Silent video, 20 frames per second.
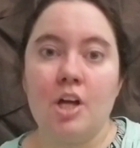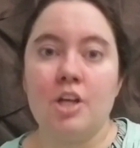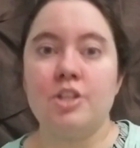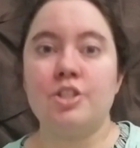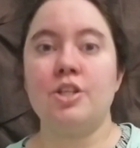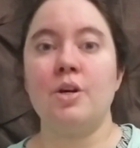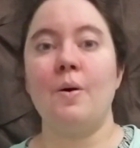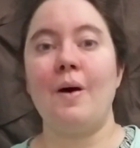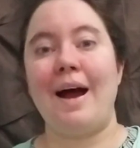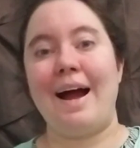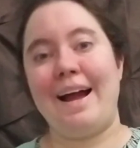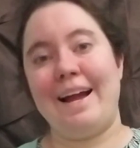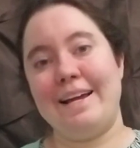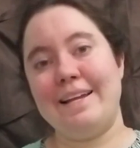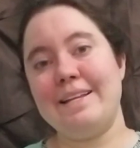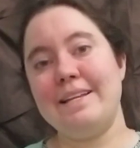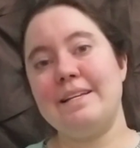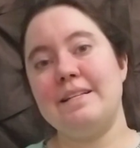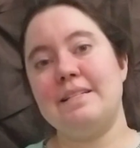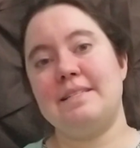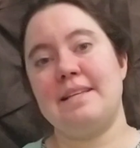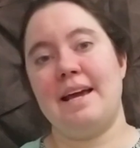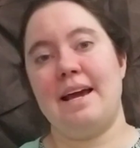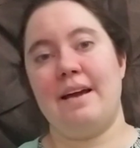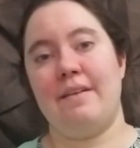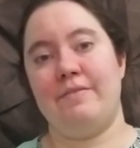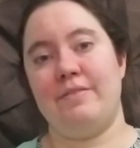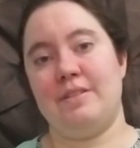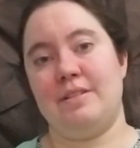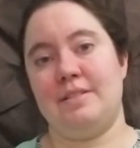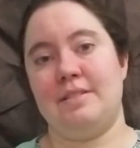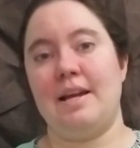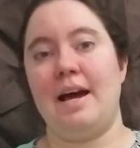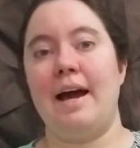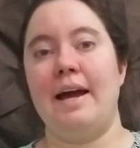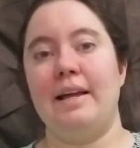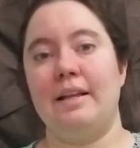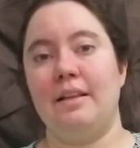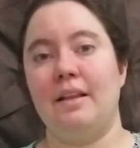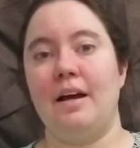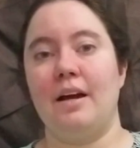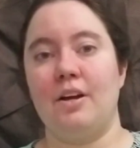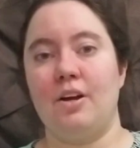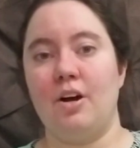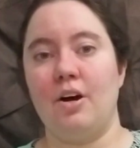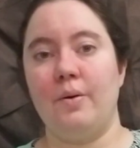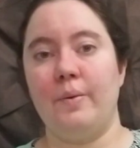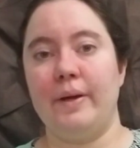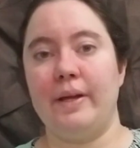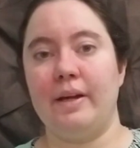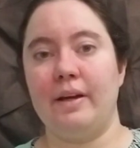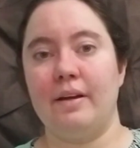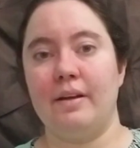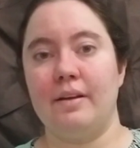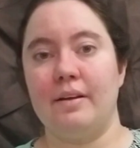So I need to have this dialogue going.